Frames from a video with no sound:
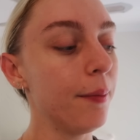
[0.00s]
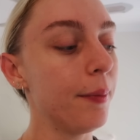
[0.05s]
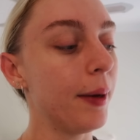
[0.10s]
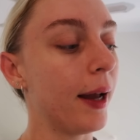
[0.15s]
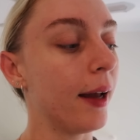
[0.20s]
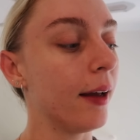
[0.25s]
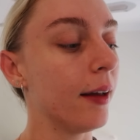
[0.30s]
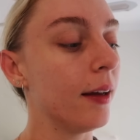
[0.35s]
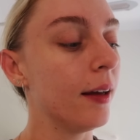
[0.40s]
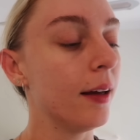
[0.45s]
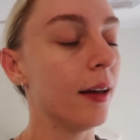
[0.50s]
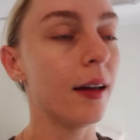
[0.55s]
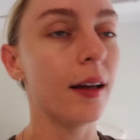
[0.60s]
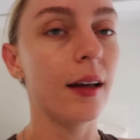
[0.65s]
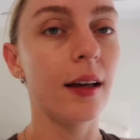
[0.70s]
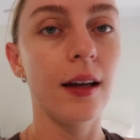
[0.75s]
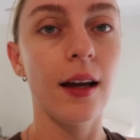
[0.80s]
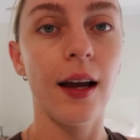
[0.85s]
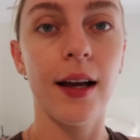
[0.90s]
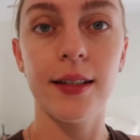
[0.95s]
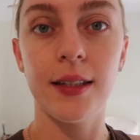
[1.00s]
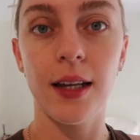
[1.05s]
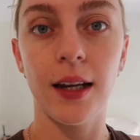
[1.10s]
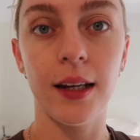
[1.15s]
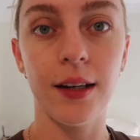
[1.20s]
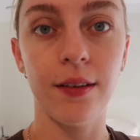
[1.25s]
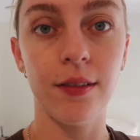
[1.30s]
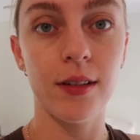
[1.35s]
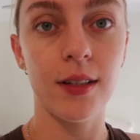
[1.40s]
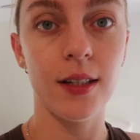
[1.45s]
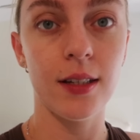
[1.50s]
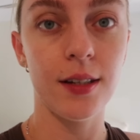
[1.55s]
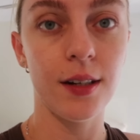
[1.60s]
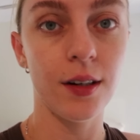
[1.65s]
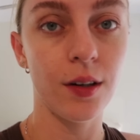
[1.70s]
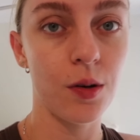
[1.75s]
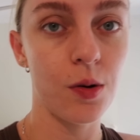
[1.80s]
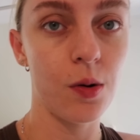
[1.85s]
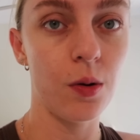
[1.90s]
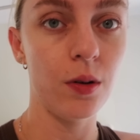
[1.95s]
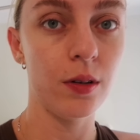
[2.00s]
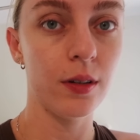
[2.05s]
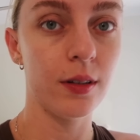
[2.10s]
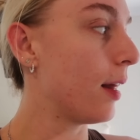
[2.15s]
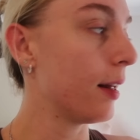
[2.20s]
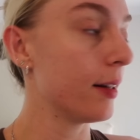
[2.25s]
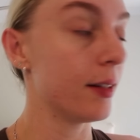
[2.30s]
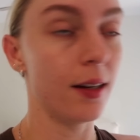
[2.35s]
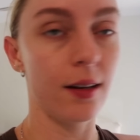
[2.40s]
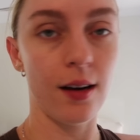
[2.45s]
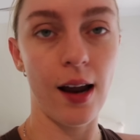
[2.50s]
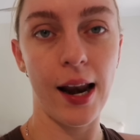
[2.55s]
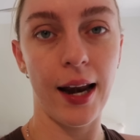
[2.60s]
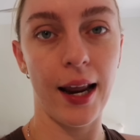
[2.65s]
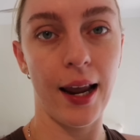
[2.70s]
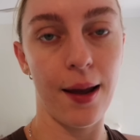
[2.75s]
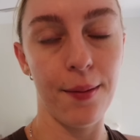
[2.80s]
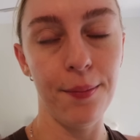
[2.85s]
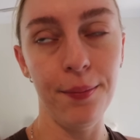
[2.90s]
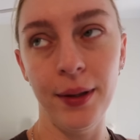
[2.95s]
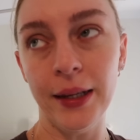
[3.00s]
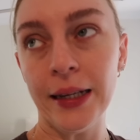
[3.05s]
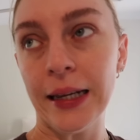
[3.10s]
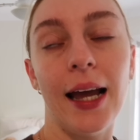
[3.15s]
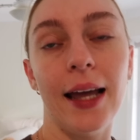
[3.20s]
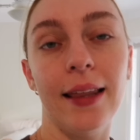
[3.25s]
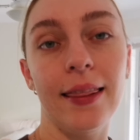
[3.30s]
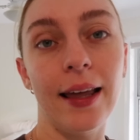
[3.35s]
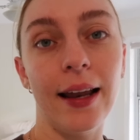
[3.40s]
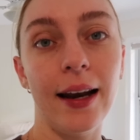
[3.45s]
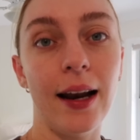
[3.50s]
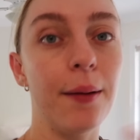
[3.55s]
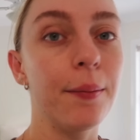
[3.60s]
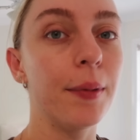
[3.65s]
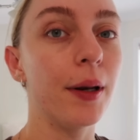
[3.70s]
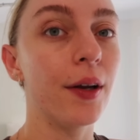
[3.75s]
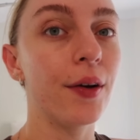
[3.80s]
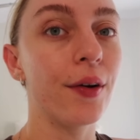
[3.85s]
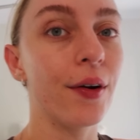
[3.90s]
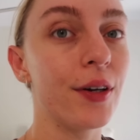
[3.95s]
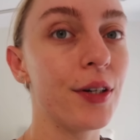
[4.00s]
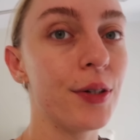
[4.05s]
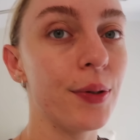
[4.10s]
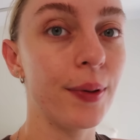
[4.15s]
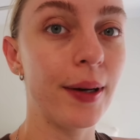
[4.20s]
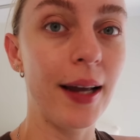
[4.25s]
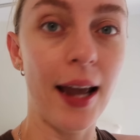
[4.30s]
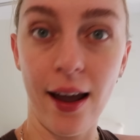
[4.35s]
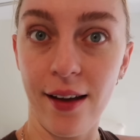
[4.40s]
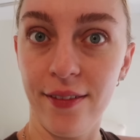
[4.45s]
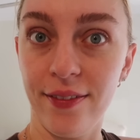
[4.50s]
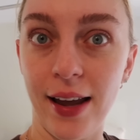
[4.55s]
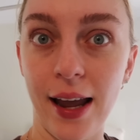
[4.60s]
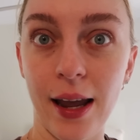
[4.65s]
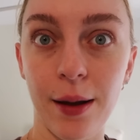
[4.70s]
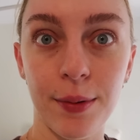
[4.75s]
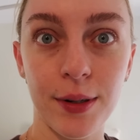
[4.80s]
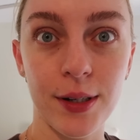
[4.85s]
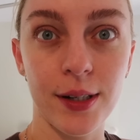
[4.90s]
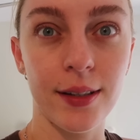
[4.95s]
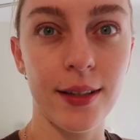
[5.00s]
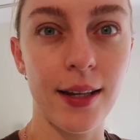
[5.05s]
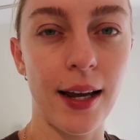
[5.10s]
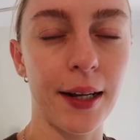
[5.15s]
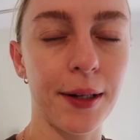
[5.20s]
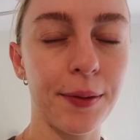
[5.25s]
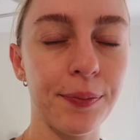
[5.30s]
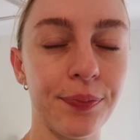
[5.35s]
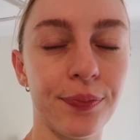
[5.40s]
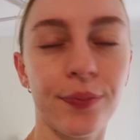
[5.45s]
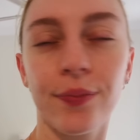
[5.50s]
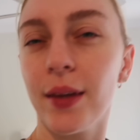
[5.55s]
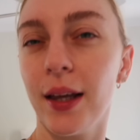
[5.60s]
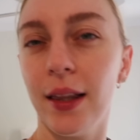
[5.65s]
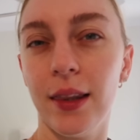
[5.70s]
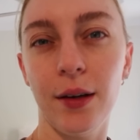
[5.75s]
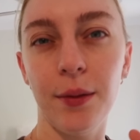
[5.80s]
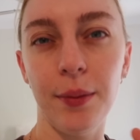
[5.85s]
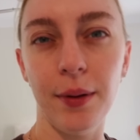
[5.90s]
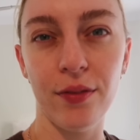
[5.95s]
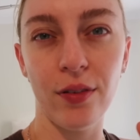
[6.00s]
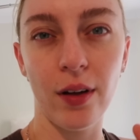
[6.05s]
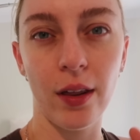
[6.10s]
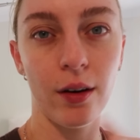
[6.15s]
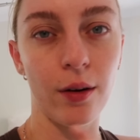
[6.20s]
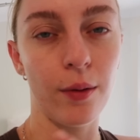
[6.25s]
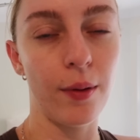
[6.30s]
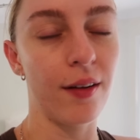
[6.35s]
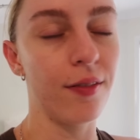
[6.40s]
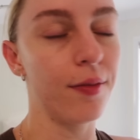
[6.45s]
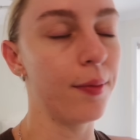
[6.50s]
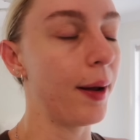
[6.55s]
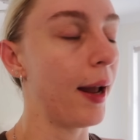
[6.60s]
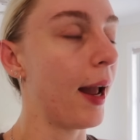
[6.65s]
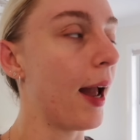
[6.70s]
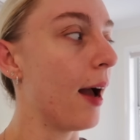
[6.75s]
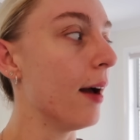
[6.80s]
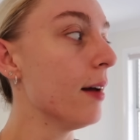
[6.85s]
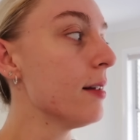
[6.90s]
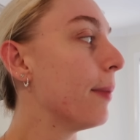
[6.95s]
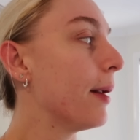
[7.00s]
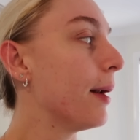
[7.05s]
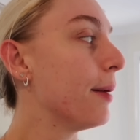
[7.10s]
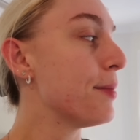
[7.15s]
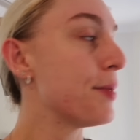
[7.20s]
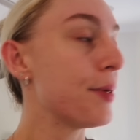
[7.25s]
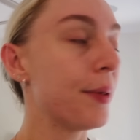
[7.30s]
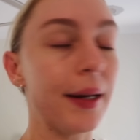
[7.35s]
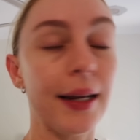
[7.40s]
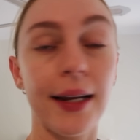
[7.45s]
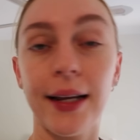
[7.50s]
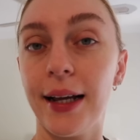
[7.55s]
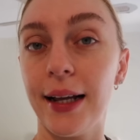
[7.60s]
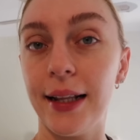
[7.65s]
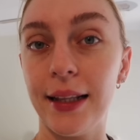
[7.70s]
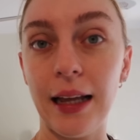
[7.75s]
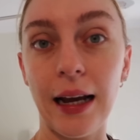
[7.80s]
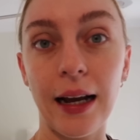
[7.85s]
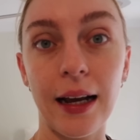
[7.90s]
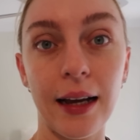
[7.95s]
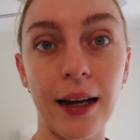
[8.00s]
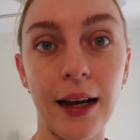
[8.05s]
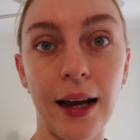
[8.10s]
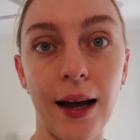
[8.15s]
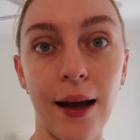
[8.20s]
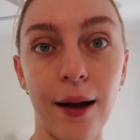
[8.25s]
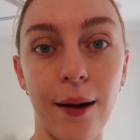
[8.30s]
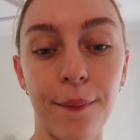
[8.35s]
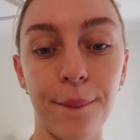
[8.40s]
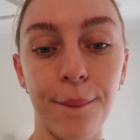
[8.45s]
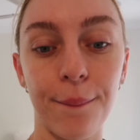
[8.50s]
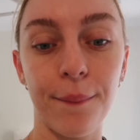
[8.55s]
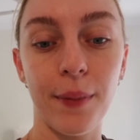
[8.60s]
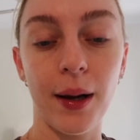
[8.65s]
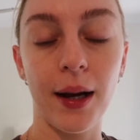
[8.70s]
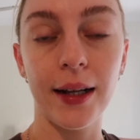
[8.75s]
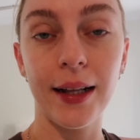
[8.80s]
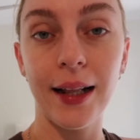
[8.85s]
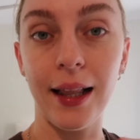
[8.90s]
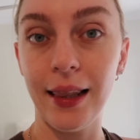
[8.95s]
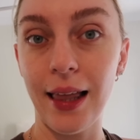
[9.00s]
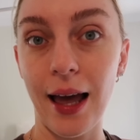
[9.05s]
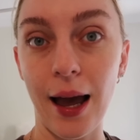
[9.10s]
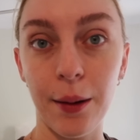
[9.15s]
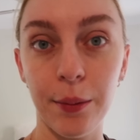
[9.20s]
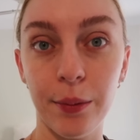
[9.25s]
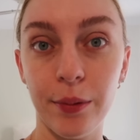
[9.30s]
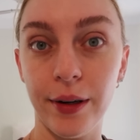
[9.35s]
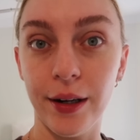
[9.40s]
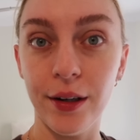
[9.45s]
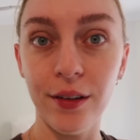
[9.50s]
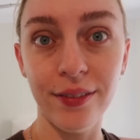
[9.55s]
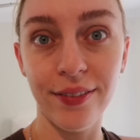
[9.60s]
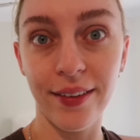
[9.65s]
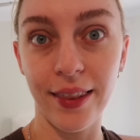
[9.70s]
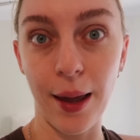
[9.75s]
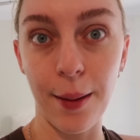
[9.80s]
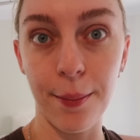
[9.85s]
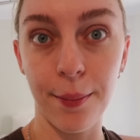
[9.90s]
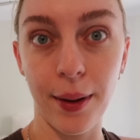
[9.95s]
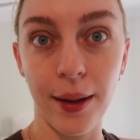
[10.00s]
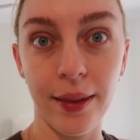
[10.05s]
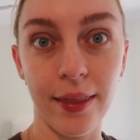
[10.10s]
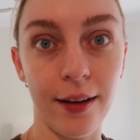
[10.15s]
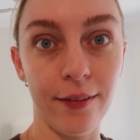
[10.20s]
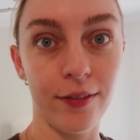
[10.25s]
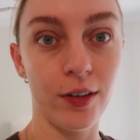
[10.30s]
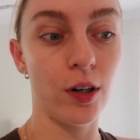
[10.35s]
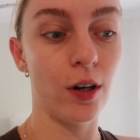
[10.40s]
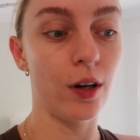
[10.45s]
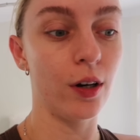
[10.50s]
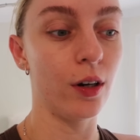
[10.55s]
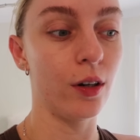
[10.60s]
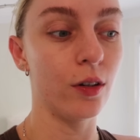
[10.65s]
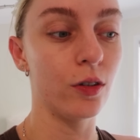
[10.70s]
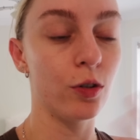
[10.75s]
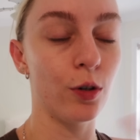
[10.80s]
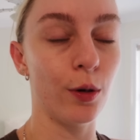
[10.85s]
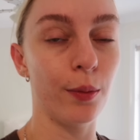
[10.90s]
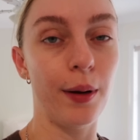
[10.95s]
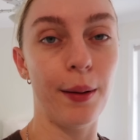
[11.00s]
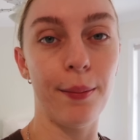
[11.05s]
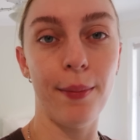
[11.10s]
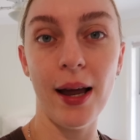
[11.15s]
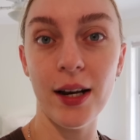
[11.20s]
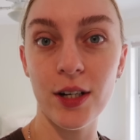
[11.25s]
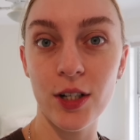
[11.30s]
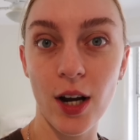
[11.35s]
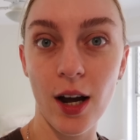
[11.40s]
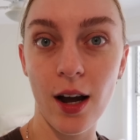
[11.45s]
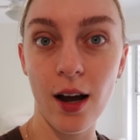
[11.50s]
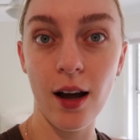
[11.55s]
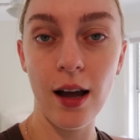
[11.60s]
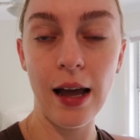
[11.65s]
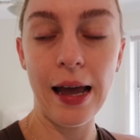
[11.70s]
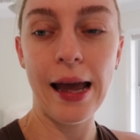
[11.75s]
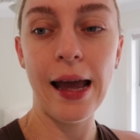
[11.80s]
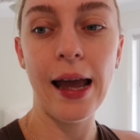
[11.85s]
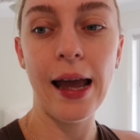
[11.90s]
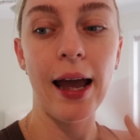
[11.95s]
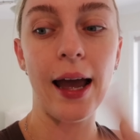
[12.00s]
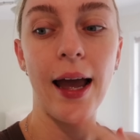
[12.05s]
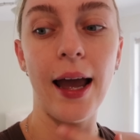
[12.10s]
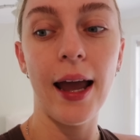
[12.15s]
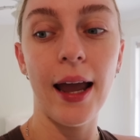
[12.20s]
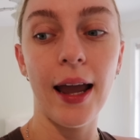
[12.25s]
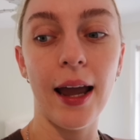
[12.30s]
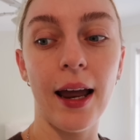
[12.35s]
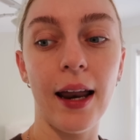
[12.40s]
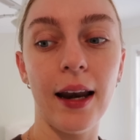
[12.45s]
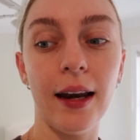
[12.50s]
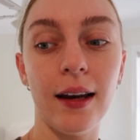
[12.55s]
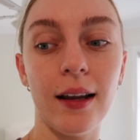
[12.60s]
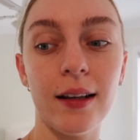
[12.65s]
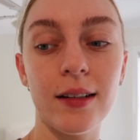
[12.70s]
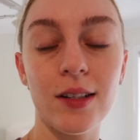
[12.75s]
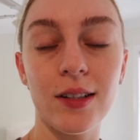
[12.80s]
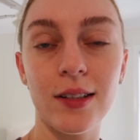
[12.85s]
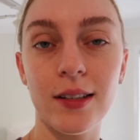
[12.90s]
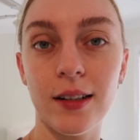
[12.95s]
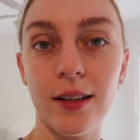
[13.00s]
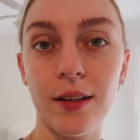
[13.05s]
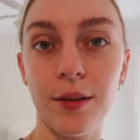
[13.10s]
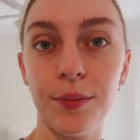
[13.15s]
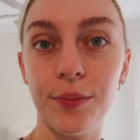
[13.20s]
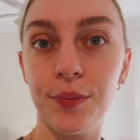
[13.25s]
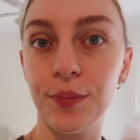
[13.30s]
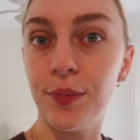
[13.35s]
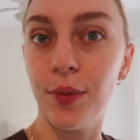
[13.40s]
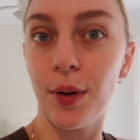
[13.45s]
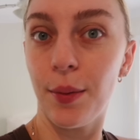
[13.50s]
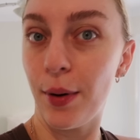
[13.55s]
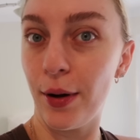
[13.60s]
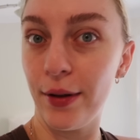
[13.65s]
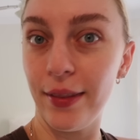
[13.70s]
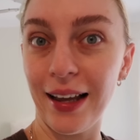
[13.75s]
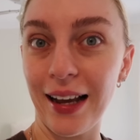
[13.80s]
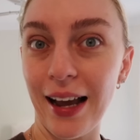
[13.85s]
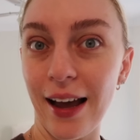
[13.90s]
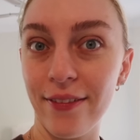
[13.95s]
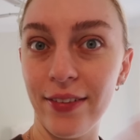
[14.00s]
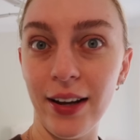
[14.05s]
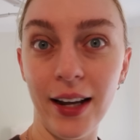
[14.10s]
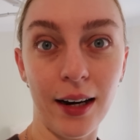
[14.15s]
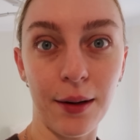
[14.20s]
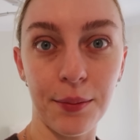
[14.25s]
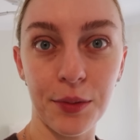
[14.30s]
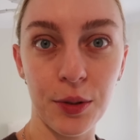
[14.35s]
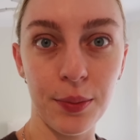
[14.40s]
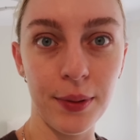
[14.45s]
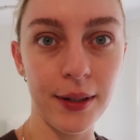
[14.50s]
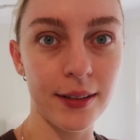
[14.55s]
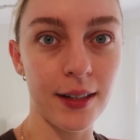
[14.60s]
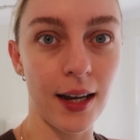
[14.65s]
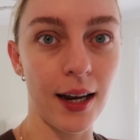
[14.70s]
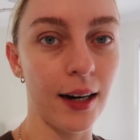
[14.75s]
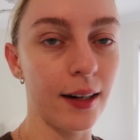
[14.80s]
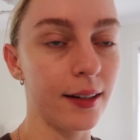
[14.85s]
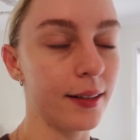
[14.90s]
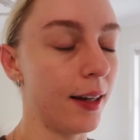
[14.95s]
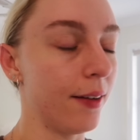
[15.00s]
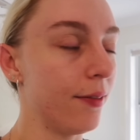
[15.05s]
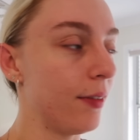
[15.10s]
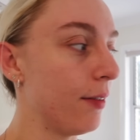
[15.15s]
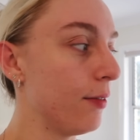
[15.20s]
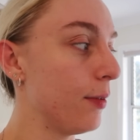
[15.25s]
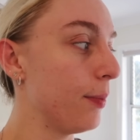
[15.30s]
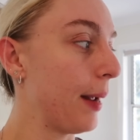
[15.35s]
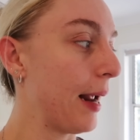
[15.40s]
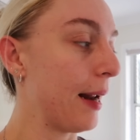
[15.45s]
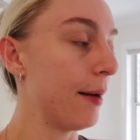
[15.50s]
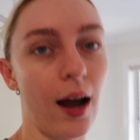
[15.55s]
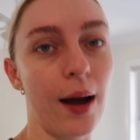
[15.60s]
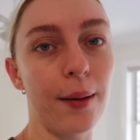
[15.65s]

My executive assistant course, that's at 9am. And then I'm gonna go to a cafe, which is like a little bit further away from my house but I'm doing like um, a collab reel for them. They've got a new strawberry matcha and just to promote their cafe and I'm super excited because I've never been.